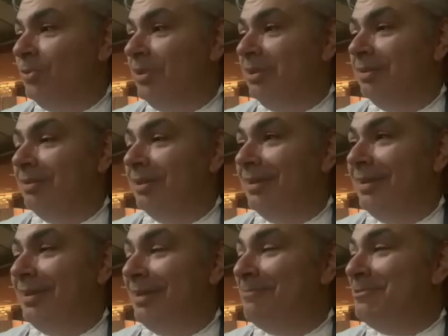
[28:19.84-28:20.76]
I'm
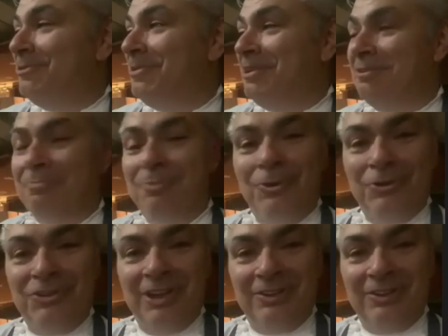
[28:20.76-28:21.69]
doing a
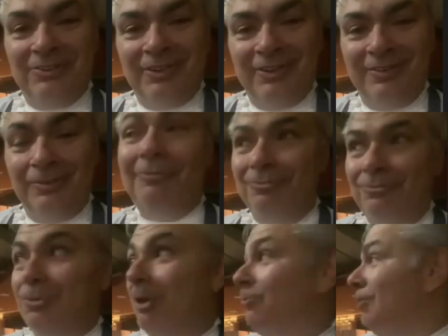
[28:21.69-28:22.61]
project.
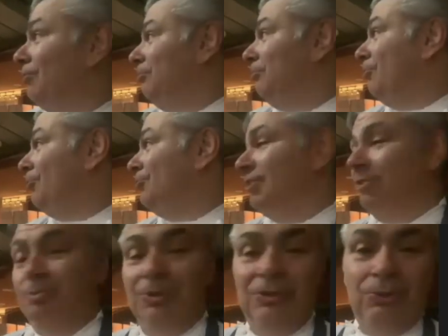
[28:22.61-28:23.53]
We're on a
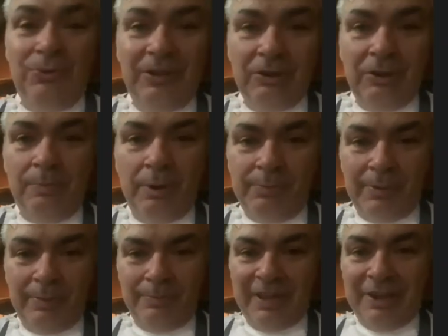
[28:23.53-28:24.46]
project. We're doing a
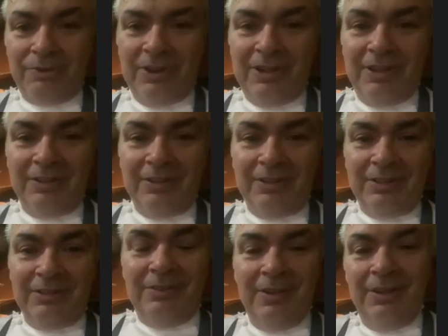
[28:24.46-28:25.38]
pop-up bakery
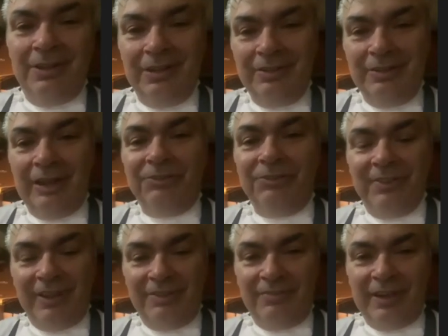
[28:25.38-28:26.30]
in
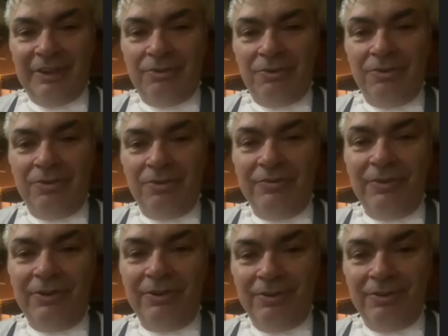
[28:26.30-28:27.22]
outside
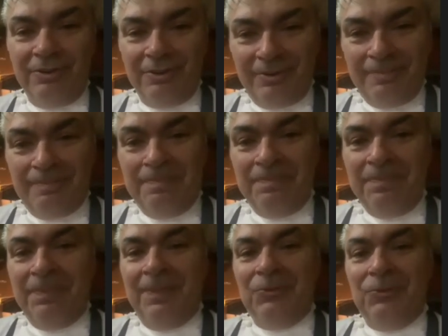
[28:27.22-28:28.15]
Vancouver.
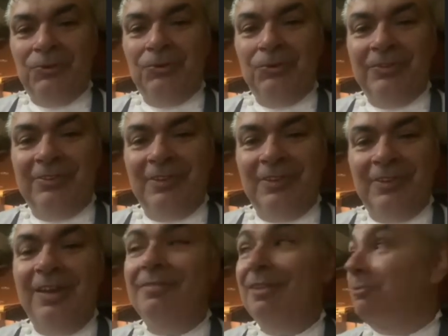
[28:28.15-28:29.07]
So that's why you
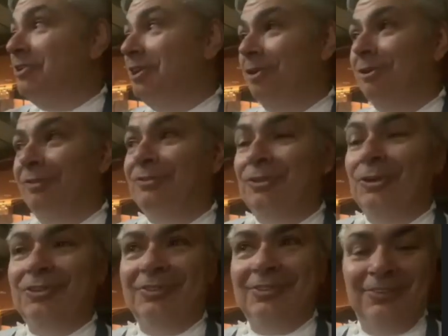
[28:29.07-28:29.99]
hear a lot of noise.
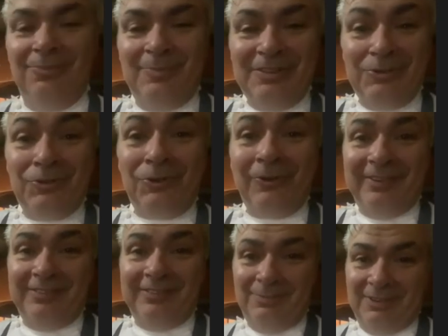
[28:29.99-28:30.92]
It's been
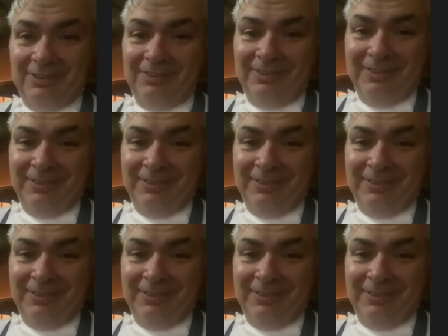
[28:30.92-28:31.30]
crazy busy.